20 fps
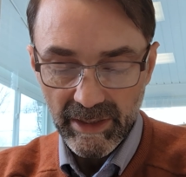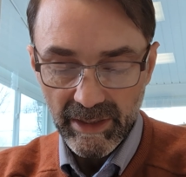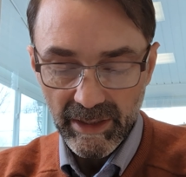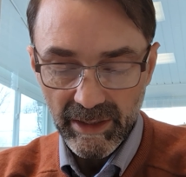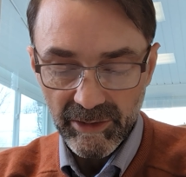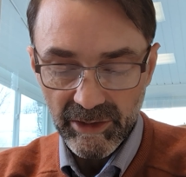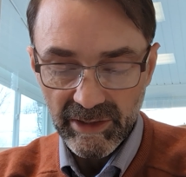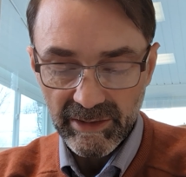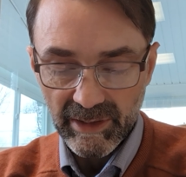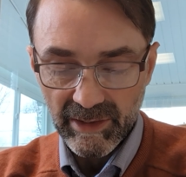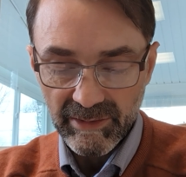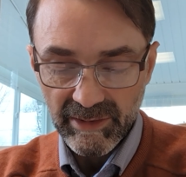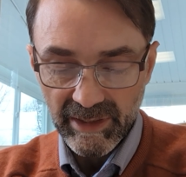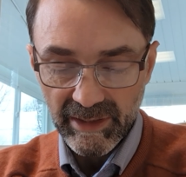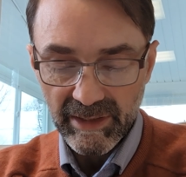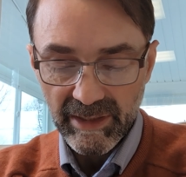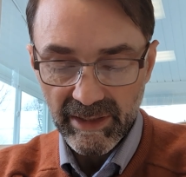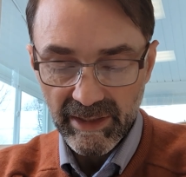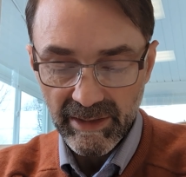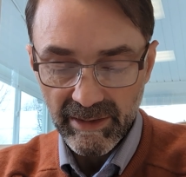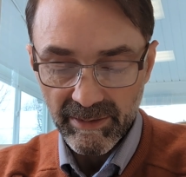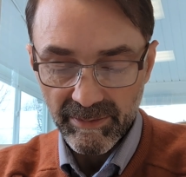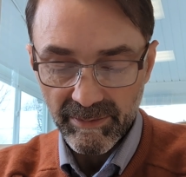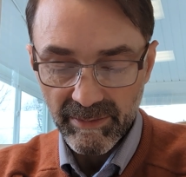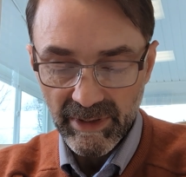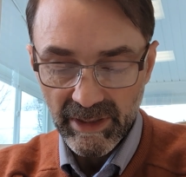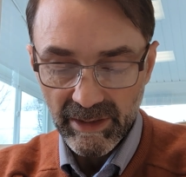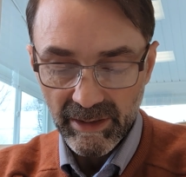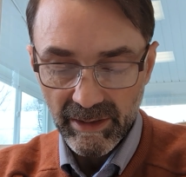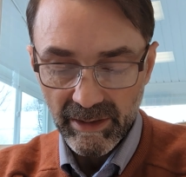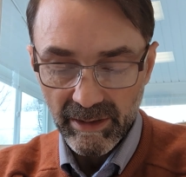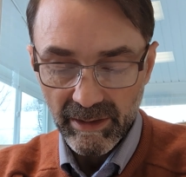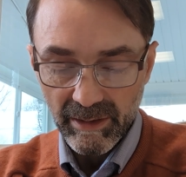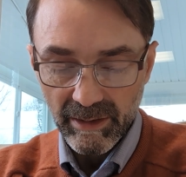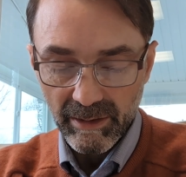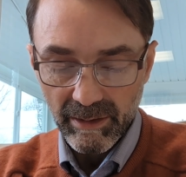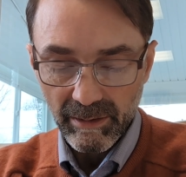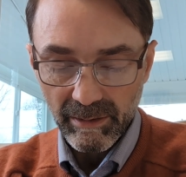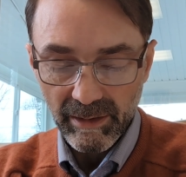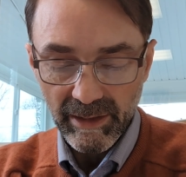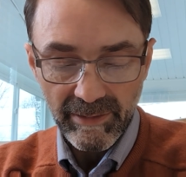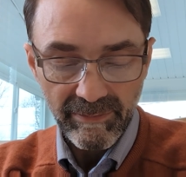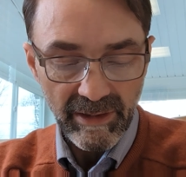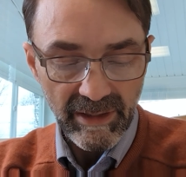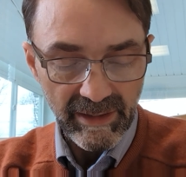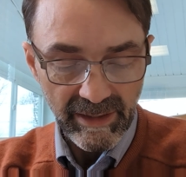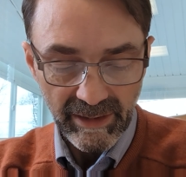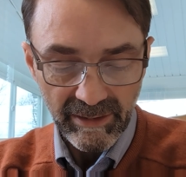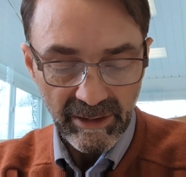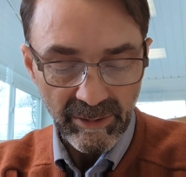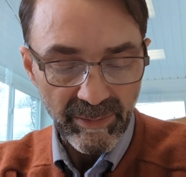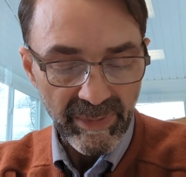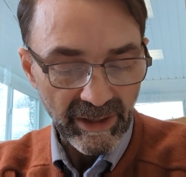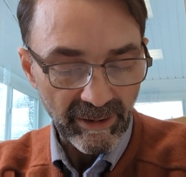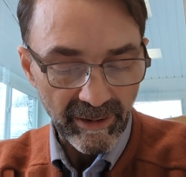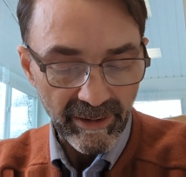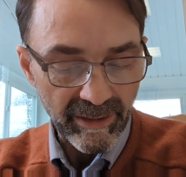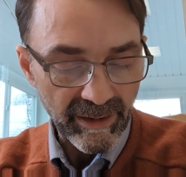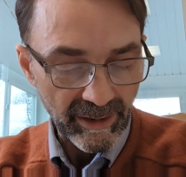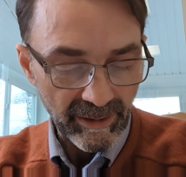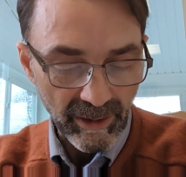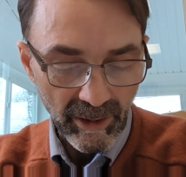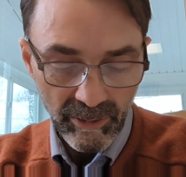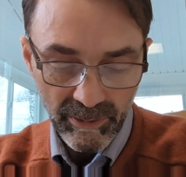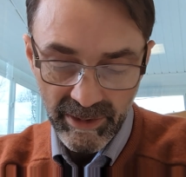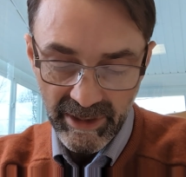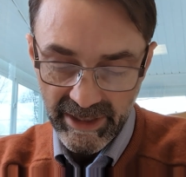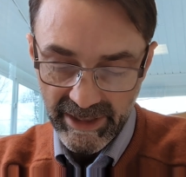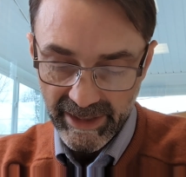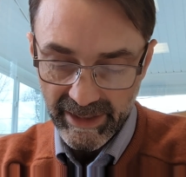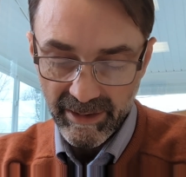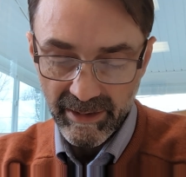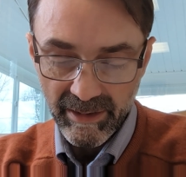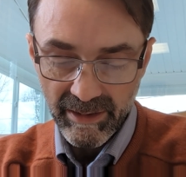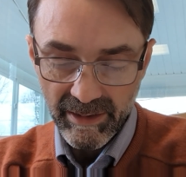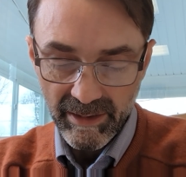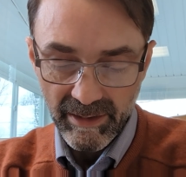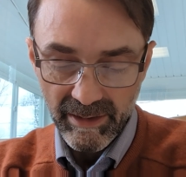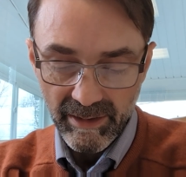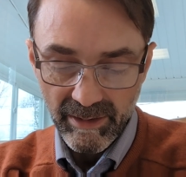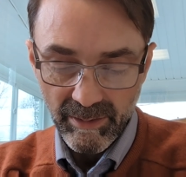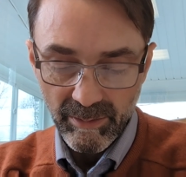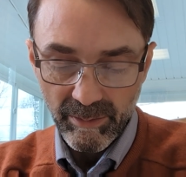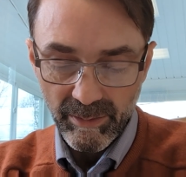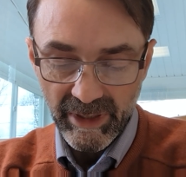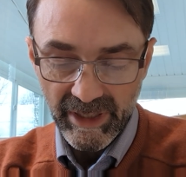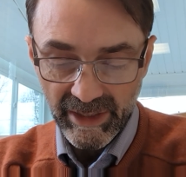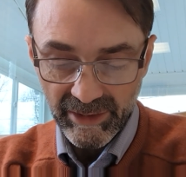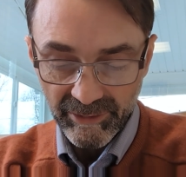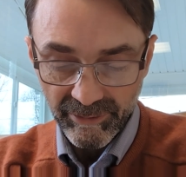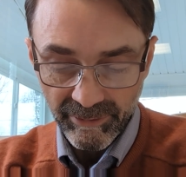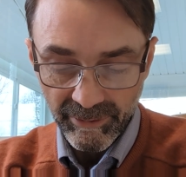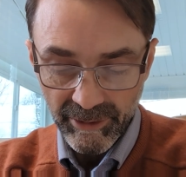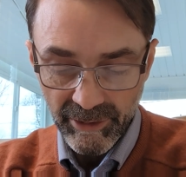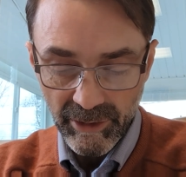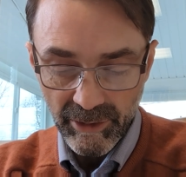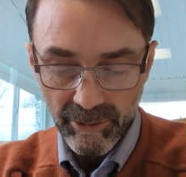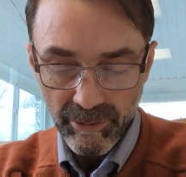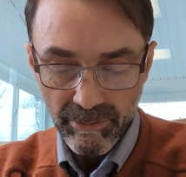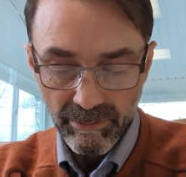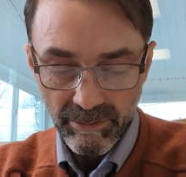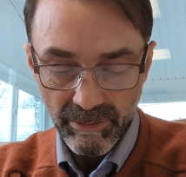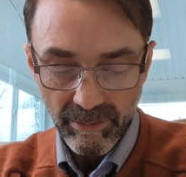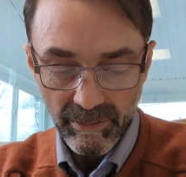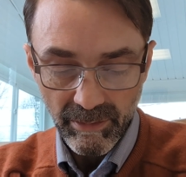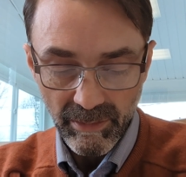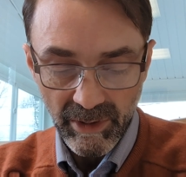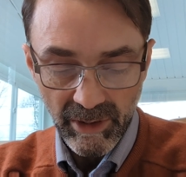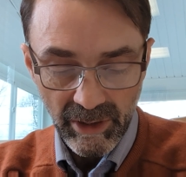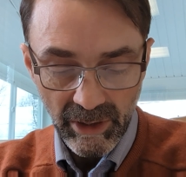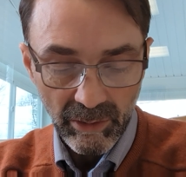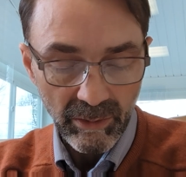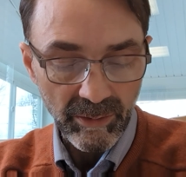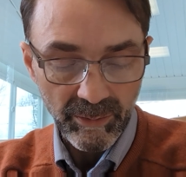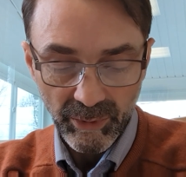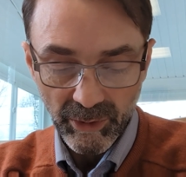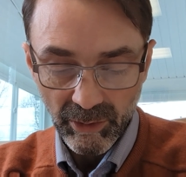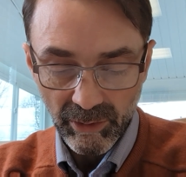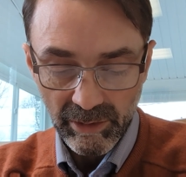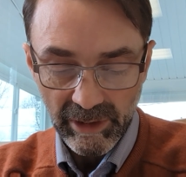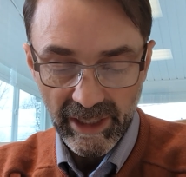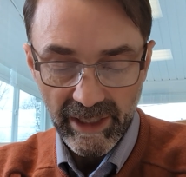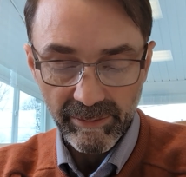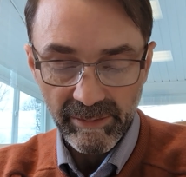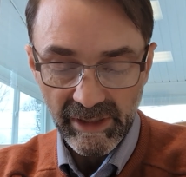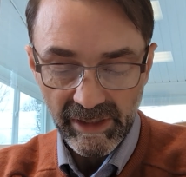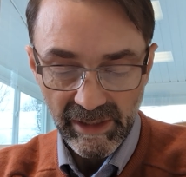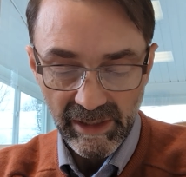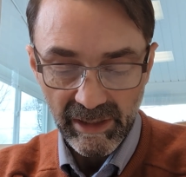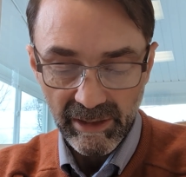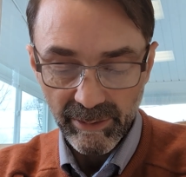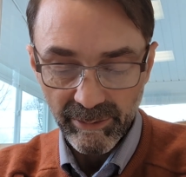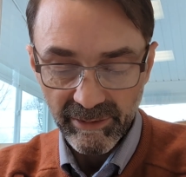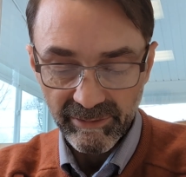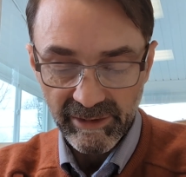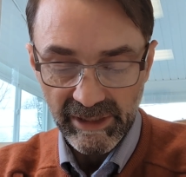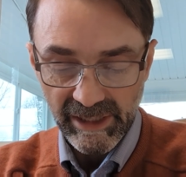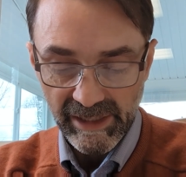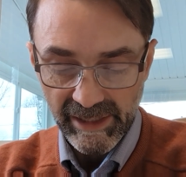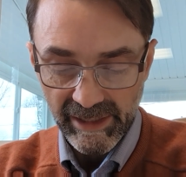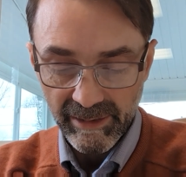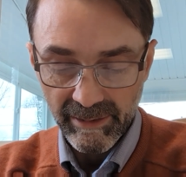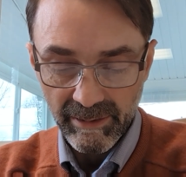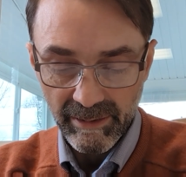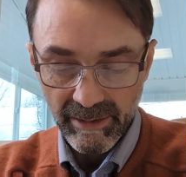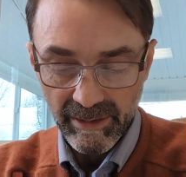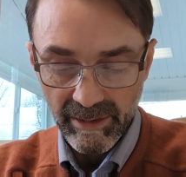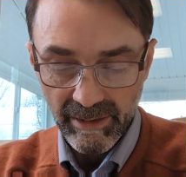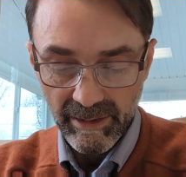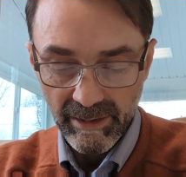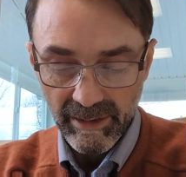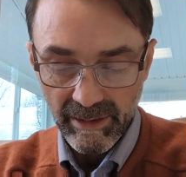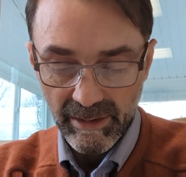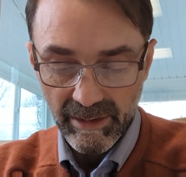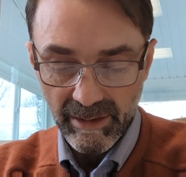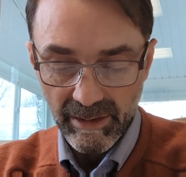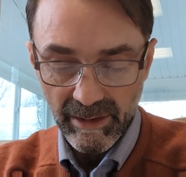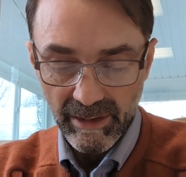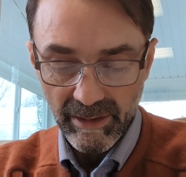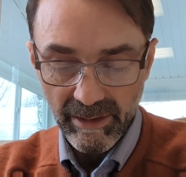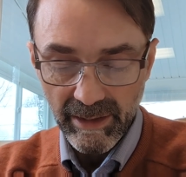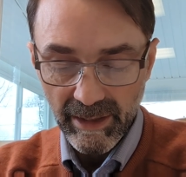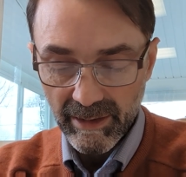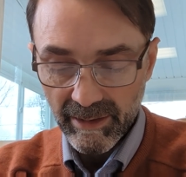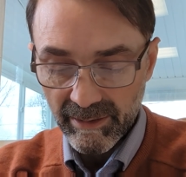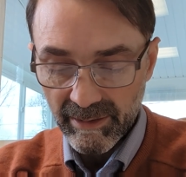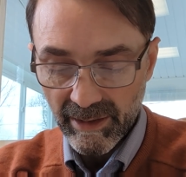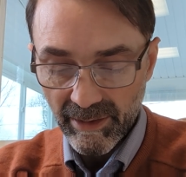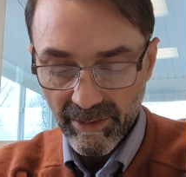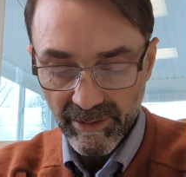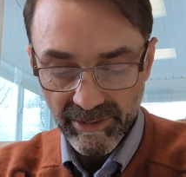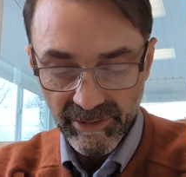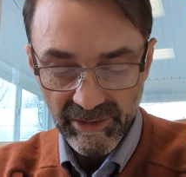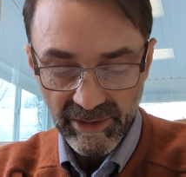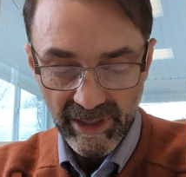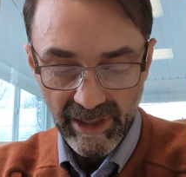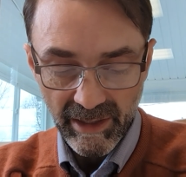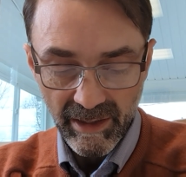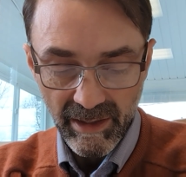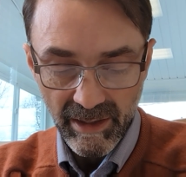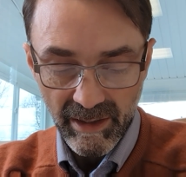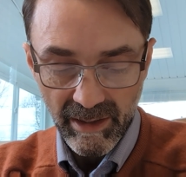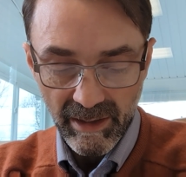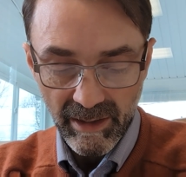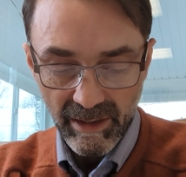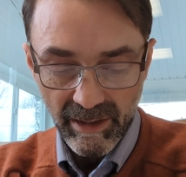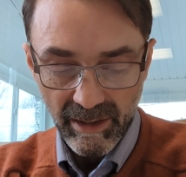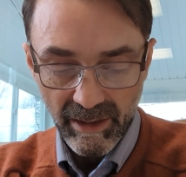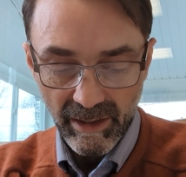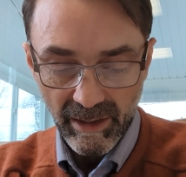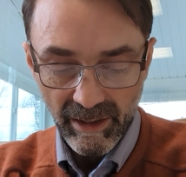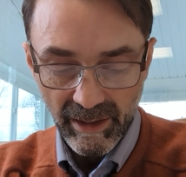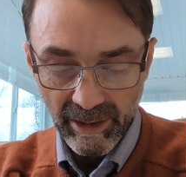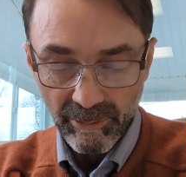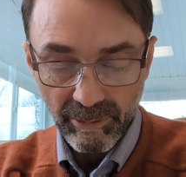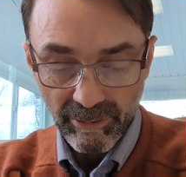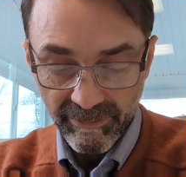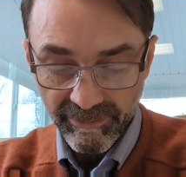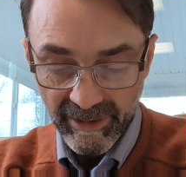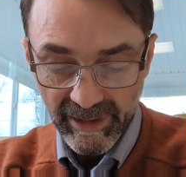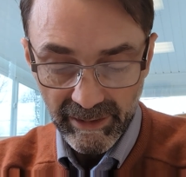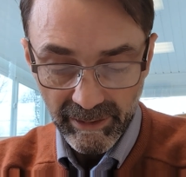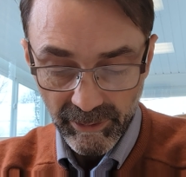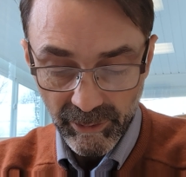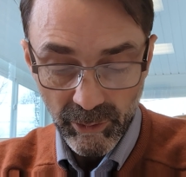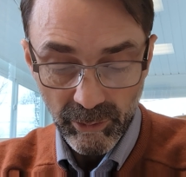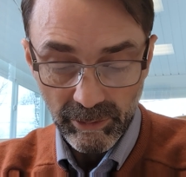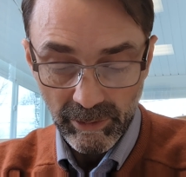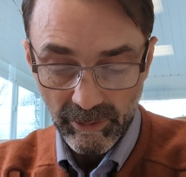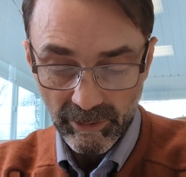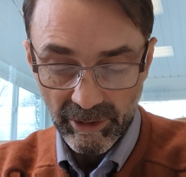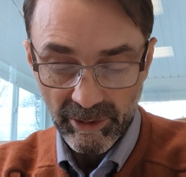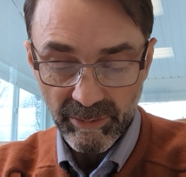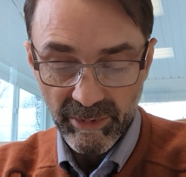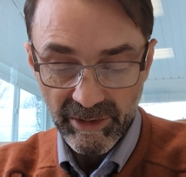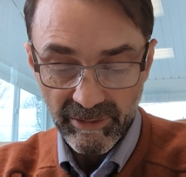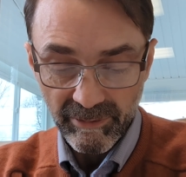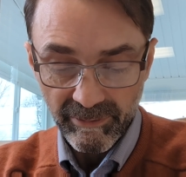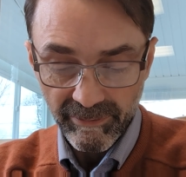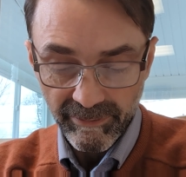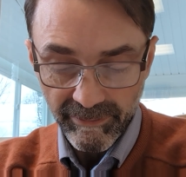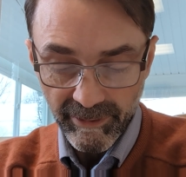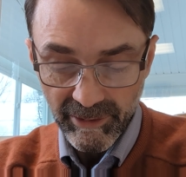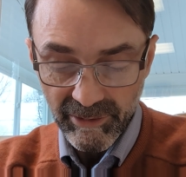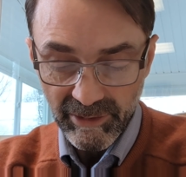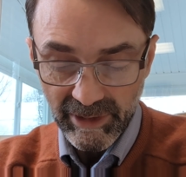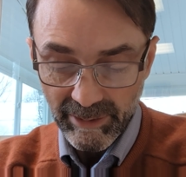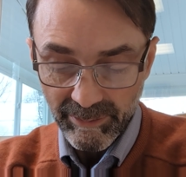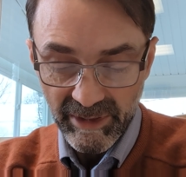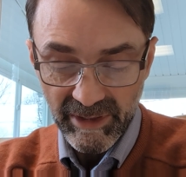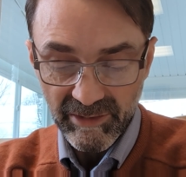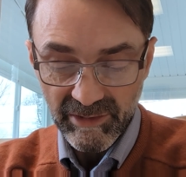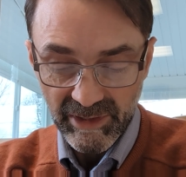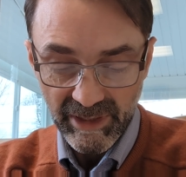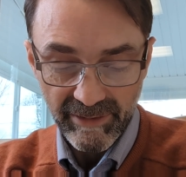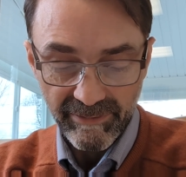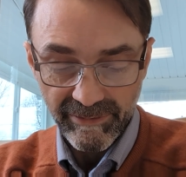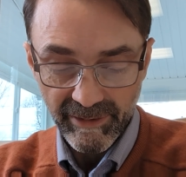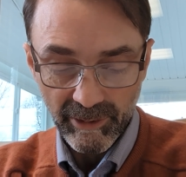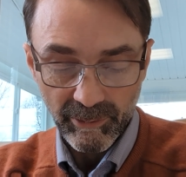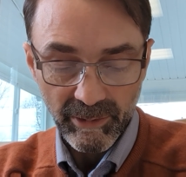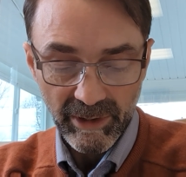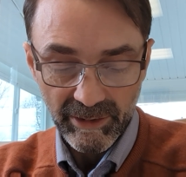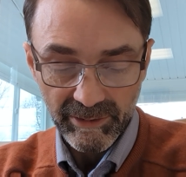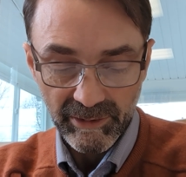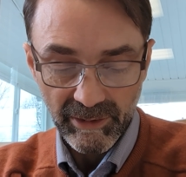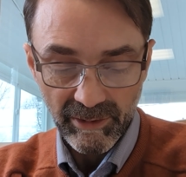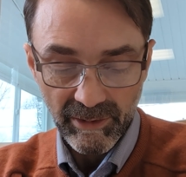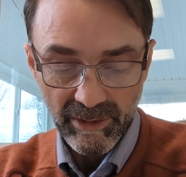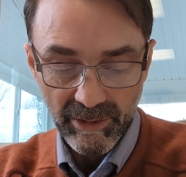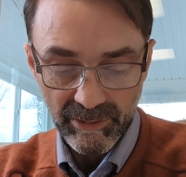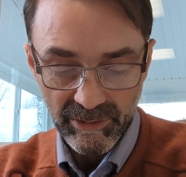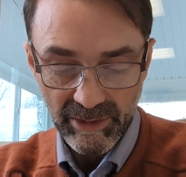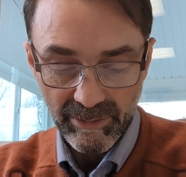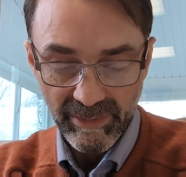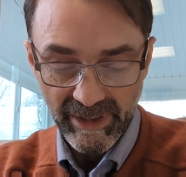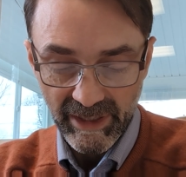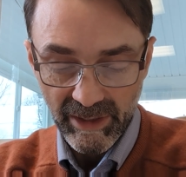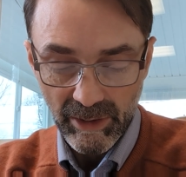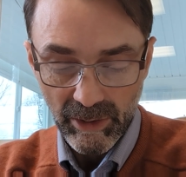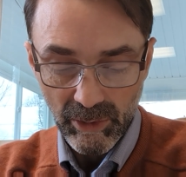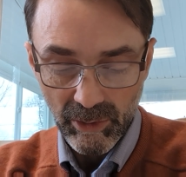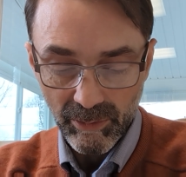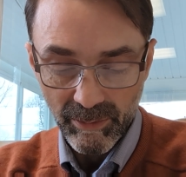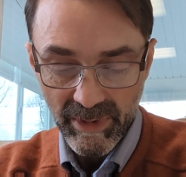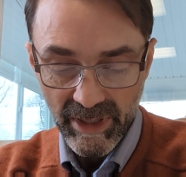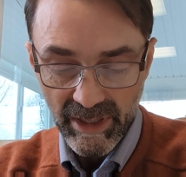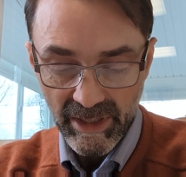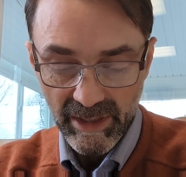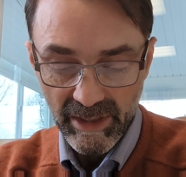And Jesus said to him, Leave the dead to bury their own dead, but as for you, go and proclaim the kingdom of God. Yet another said, I will follow you, Lord, but first let me say farewell to those at my home.